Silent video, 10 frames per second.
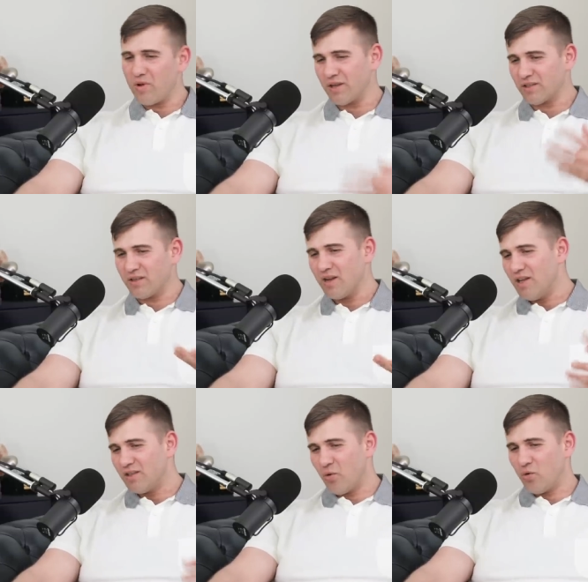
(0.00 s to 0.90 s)
because
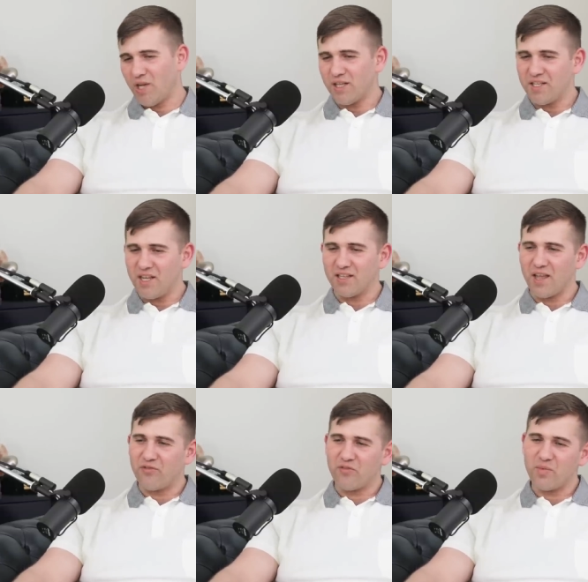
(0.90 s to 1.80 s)
they always had a
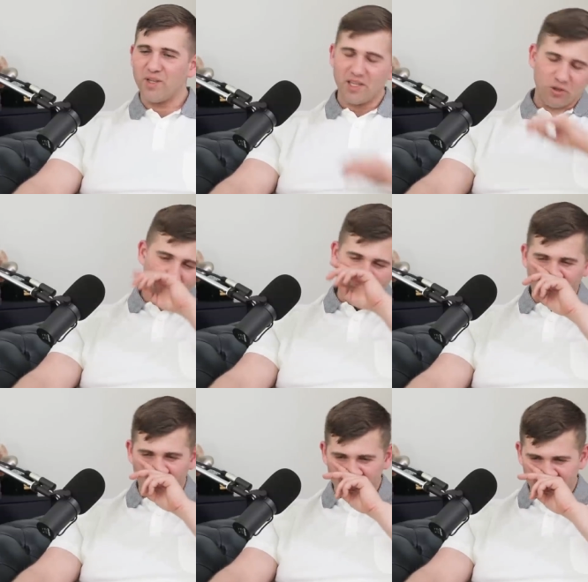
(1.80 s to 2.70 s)
nickname for me. They knew my
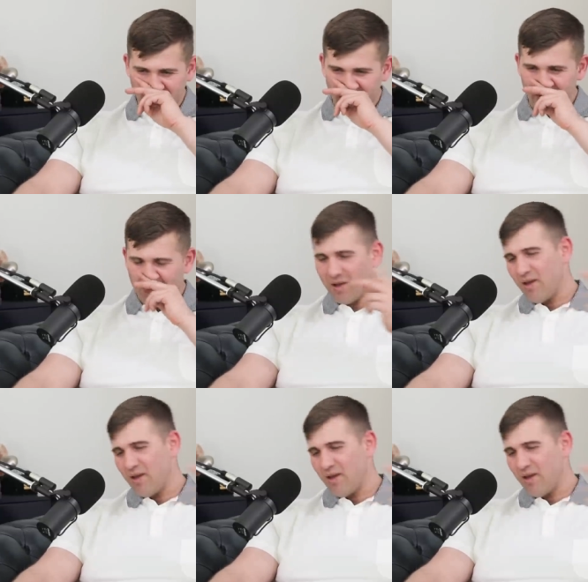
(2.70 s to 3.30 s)
first name.